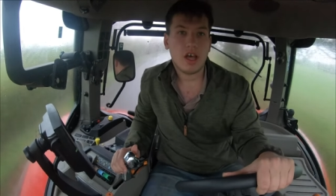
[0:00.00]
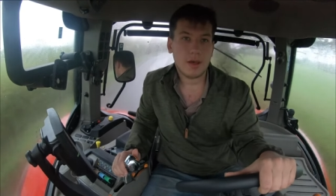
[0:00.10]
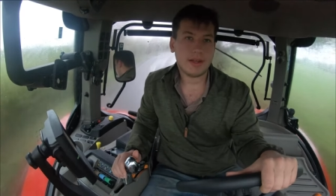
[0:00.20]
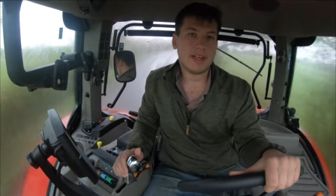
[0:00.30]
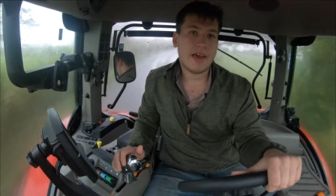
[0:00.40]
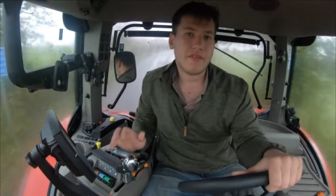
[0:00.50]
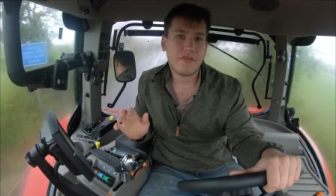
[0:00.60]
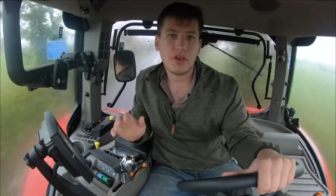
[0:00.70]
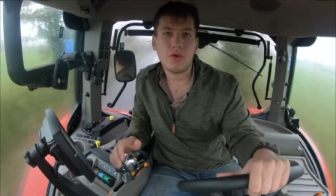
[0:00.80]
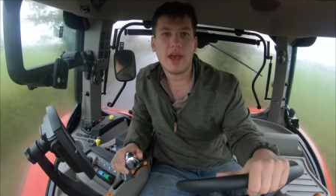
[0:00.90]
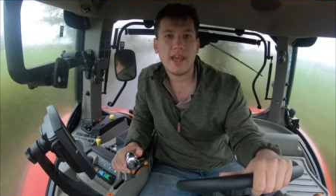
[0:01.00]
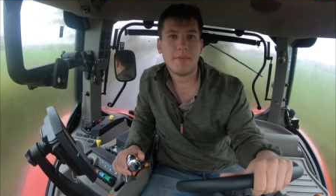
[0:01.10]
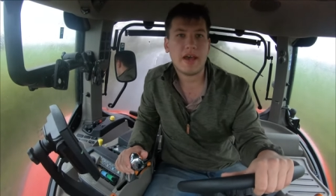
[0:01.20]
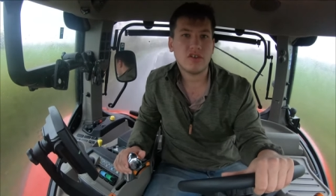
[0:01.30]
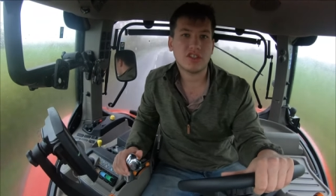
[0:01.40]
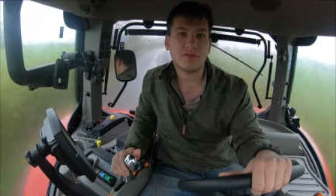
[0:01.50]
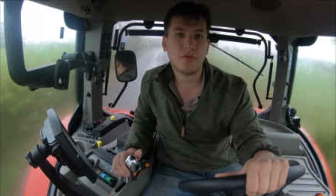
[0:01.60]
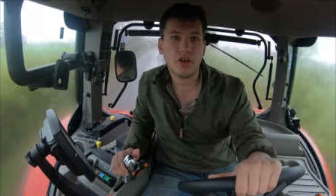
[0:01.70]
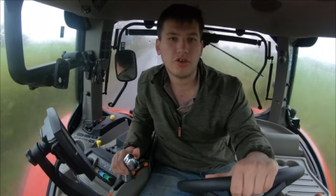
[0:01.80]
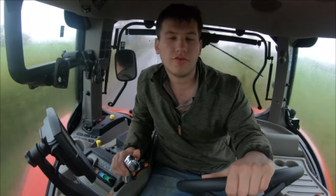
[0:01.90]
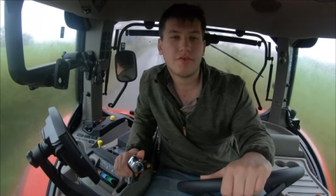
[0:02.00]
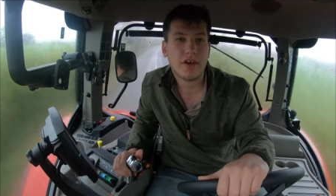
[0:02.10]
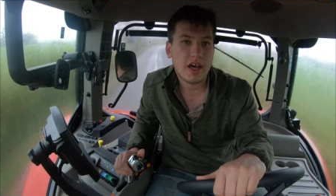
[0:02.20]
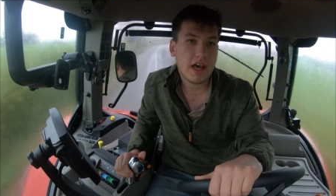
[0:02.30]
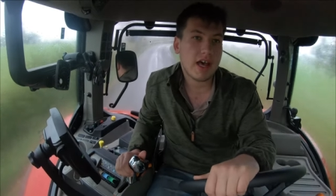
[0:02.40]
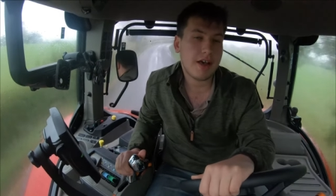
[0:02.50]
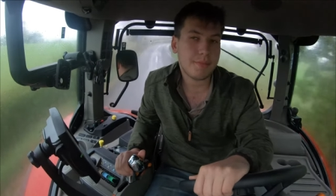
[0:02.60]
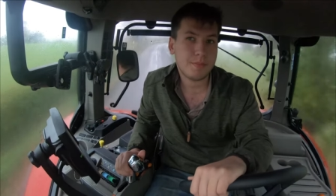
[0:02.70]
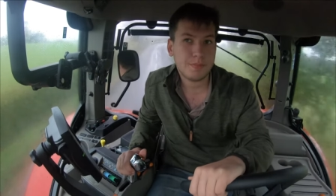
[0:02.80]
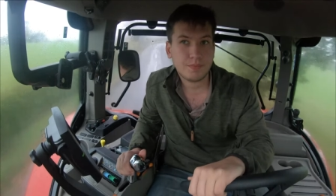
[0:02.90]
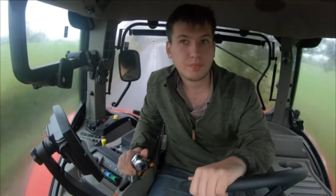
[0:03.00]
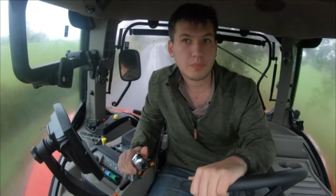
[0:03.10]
Uh, I did have a few hay bales to move, um,